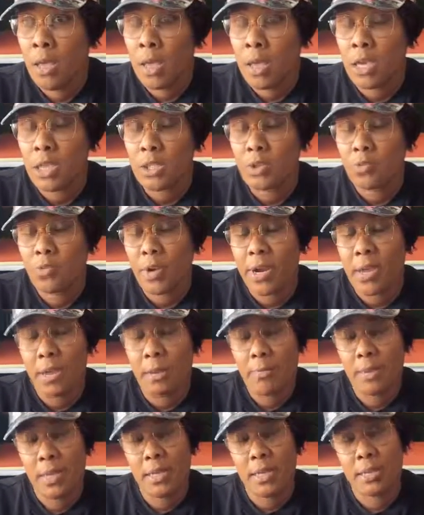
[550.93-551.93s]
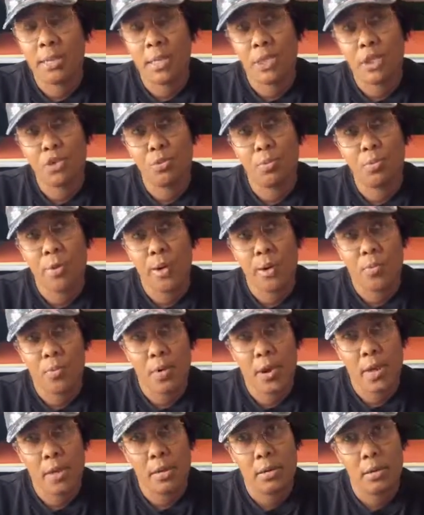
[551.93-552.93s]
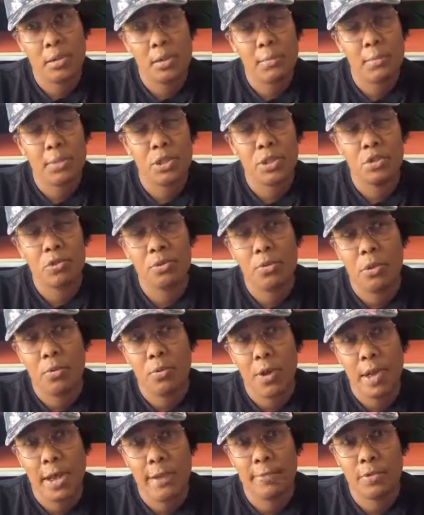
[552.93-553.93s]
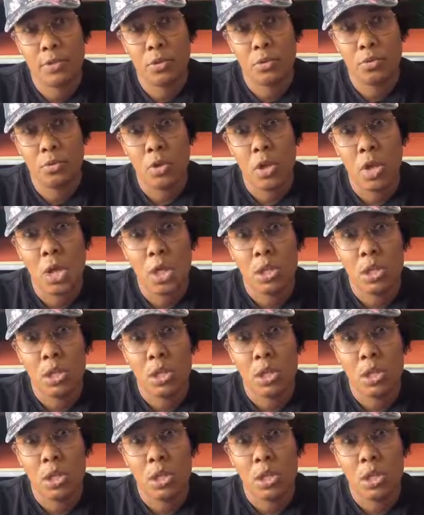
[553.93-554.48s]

it's recommended that you print regularly, but you don't have to.